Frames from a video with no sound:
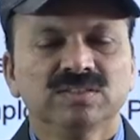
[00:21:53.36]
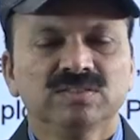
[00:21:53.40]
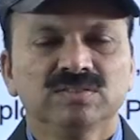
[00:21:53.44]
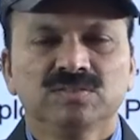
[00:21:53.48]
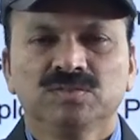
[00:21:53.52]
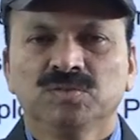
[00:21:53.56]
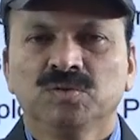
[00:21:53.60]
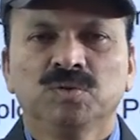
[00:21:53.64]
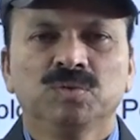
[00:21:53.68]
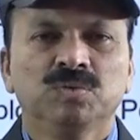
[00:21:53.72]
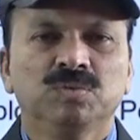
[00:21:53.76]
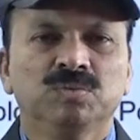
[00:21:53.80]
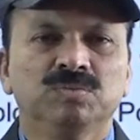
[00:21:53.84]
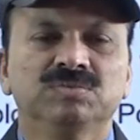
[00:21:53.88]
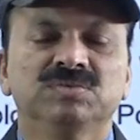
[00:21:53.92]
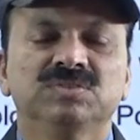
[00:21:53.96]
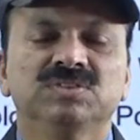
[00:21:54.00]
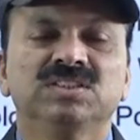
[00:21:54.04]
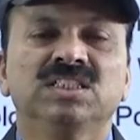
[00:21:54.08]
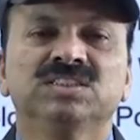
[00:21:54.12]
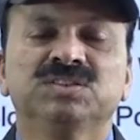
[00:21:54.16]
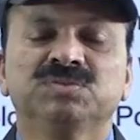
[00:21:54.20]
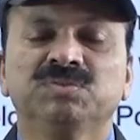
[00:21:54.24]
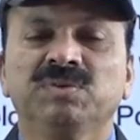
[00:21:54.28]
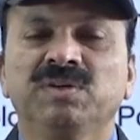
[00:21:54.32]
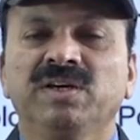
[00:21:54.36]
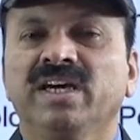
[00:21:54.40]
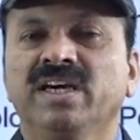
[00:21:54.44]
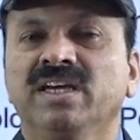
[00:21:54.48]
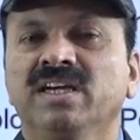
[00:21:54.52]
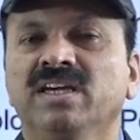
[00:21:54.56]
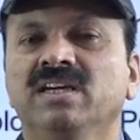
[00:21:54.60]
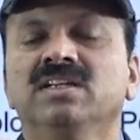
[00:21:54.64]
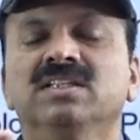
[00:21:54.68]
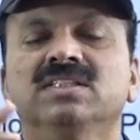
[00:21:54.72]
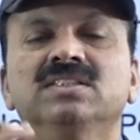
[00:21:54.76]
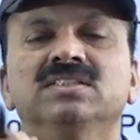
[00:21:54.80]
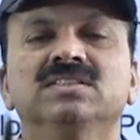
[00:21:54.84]
No, that's
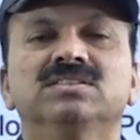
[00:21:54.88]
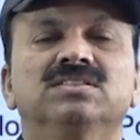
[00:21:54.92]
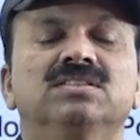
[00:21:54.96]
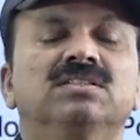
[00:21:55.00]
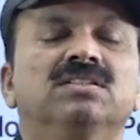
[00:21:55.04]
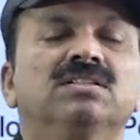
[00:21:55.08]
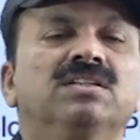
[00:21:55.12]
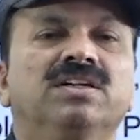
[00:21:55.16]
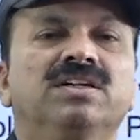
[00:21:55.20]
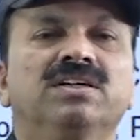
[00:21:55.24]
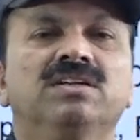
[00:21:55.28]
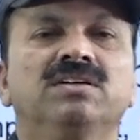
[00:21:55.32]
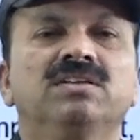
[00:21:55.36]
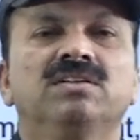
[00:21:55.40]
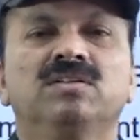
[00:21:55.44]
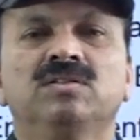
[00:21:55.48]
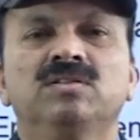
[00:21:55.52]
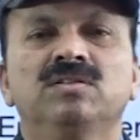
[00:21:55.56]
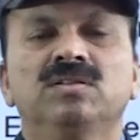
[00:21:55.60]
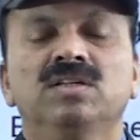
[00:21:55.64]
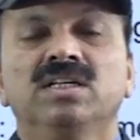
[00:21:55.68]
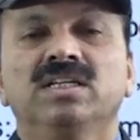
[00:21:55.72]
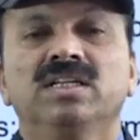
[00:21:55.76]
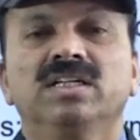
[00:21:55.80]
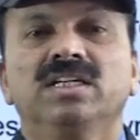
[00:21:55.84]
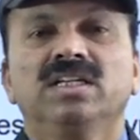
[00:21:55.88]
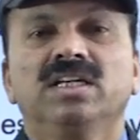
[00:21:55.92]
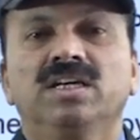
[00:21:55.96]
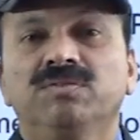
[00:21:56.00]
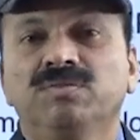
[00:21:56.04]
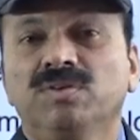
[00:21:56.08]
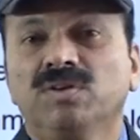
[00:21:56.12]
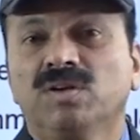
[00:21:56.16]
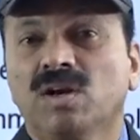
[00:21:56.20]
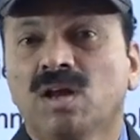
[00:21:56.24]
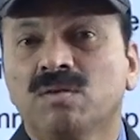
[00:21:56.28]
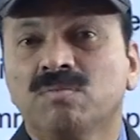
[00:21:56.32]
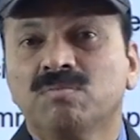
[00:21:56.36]
why, so here
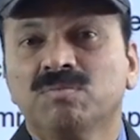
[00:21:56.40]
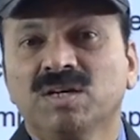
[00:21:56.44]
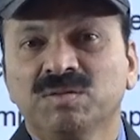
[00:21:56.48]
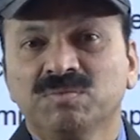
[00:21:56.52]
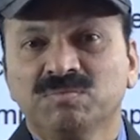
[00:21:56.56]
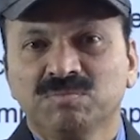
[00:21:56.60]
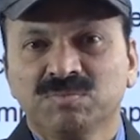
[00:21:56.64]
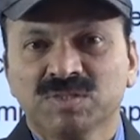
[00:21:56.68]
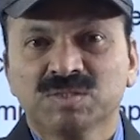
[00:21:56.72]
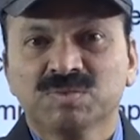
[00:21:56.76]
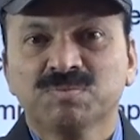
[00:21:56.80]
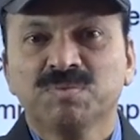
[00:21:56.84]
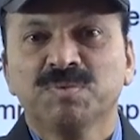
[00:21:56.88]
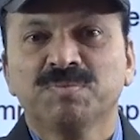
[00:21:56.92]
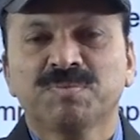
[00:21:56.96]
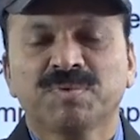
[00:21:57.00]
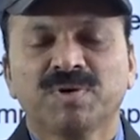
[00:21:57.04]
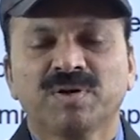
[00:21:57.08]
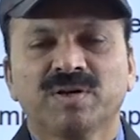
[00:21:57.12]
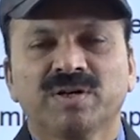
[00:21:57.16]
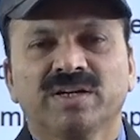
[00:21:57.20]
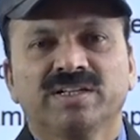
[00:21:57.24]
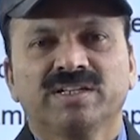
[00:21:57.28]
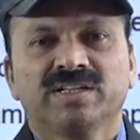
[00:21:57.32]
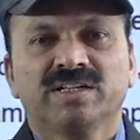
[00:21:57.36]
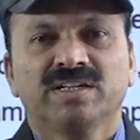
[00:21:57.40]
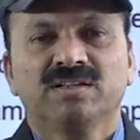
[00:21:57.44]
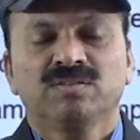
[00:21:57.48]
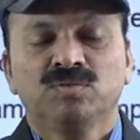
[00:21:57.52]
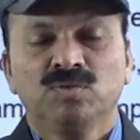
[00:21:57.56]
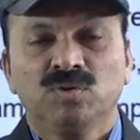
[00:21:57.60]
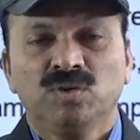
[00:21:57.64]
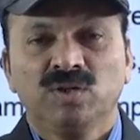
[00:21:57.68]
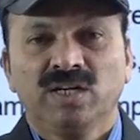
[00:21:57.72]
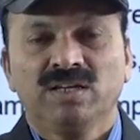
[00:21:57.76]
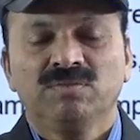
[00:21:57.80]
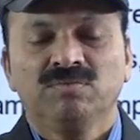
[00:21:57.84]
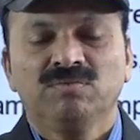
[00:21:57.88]
environment must be protected,
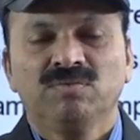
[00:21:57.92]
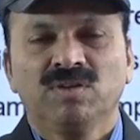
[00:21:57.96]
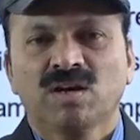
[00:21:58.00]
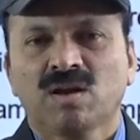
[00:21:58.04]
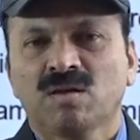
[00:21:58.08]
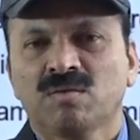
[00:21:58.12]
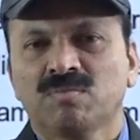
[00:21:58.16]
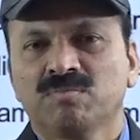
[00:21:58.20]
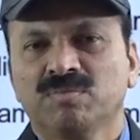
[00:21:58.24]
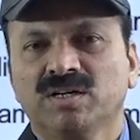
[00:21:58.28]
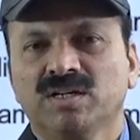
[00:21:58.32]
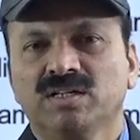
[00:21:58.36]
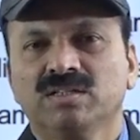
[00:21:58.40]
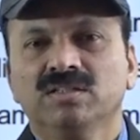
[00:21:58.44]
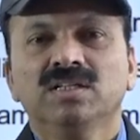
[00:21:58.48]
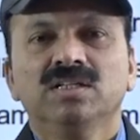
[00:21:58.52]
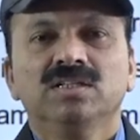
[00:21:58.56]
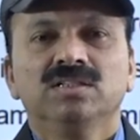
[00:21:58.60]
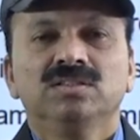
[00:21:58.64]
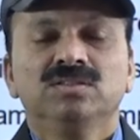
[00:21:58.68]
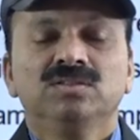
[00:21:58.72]
good environment.